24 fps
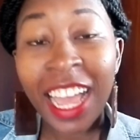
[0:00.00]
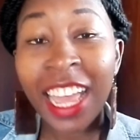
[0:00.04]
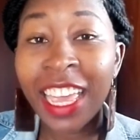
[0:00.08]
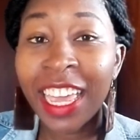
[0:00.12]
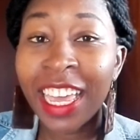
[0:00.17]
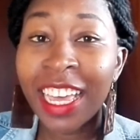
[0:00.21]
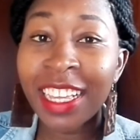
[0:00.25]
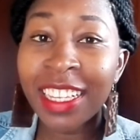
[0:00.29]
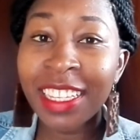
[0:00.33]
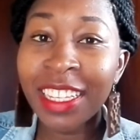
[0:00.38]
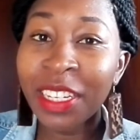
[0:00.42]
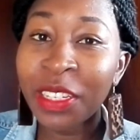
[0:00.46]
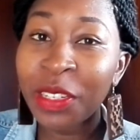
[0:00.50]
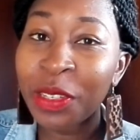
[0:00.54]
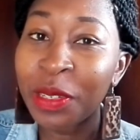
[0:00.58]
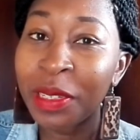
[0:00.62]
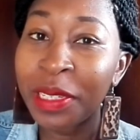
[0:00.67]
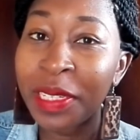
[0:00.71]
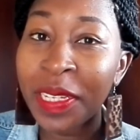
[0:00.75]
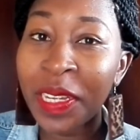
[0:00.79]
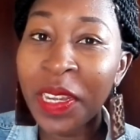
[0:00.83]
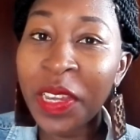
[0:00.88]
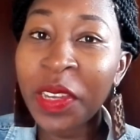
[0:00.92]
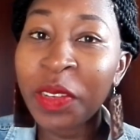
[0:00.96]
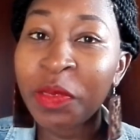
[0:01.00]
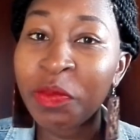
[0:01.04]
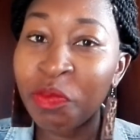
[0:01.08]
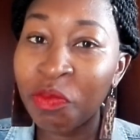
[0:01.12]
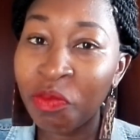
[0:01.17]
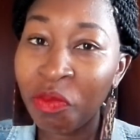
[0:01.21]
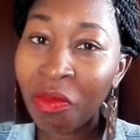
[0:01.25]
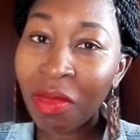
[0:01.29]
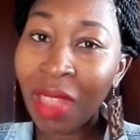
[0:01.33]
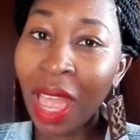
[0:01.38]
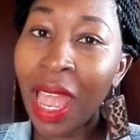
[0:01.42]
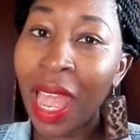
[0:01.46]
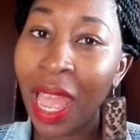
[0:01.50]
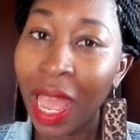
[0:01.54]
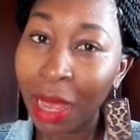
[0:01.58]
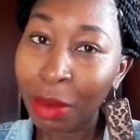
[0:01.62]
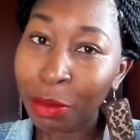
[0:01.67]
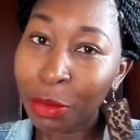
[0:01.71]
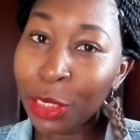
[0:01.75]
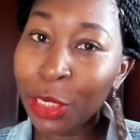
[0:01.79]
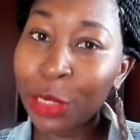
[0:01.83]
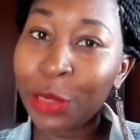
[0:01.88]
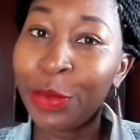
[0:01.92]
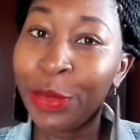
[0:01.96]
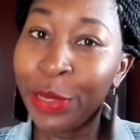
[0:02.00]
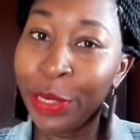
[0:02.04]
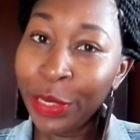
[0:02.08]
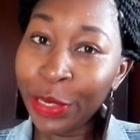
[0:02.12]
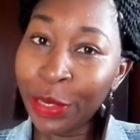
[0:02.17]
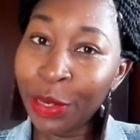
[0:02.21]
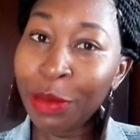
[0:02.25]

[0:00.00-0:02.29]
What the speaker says: Yes, and today I'm showing